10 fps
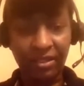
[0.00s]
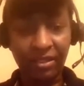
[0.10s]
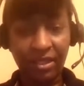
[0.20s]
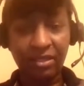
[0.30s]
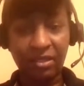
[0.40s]

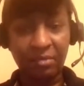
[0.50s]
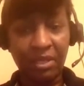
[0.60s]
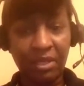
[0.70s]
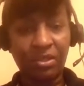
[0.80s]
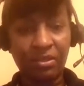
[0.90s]
dictates the
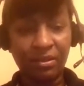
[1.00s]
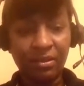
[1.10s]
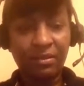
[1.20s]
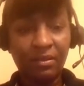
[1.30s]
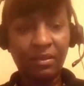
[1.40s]
dimension
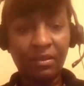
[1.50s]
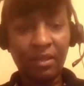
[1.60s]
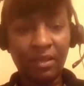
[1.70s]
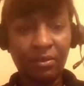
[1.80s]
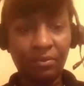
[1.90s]
mm-hmm.
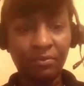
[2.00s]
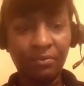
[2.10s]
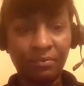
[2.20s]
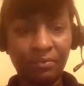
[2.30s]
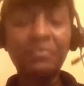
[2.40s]
that you.
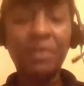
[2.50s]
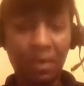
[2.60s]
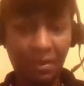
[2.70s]
And